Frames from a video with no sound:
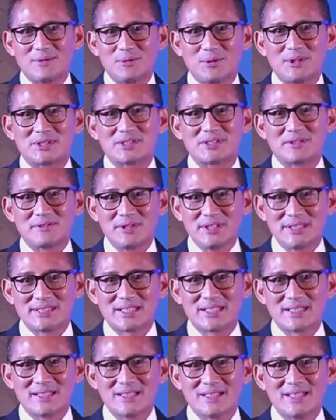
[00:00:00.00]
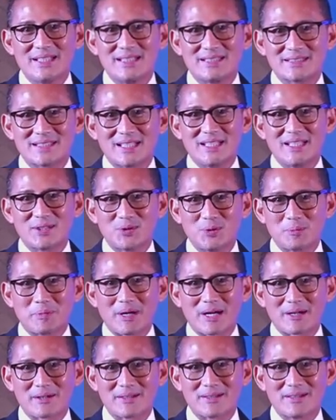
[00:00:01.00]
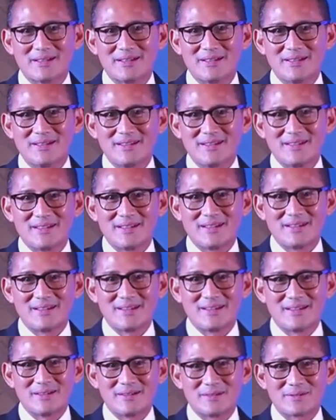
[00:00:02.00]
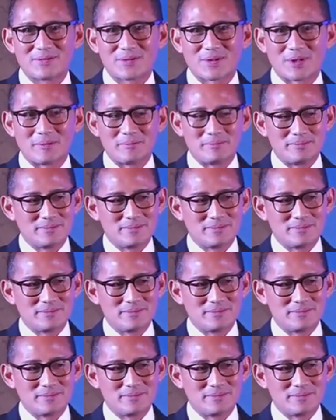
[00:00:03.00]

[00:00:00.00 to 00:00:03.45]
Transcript: which region is Likupang from?